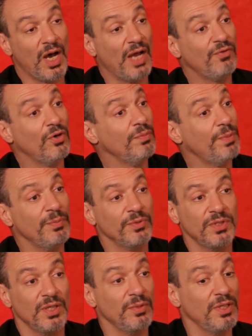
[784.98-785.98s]
I've heard people
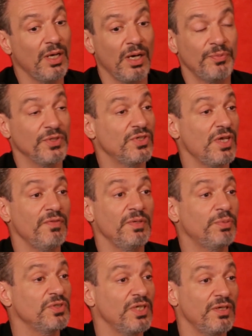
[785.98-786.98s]
tell me up to
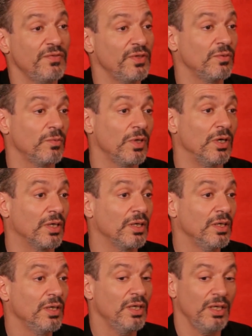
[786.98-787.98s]
70% of their work
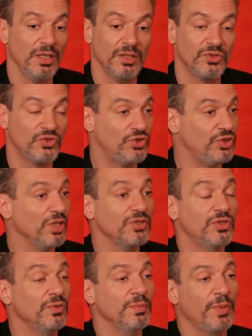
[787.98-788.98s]
is just
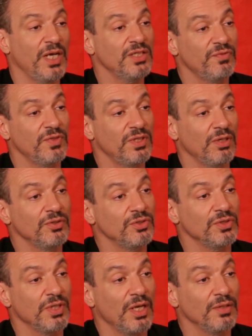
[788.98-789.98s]
doing passive intelligence
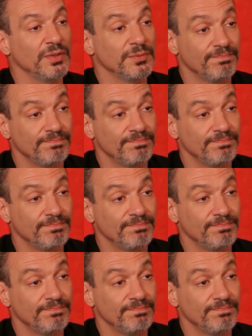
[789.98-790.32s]
gathering.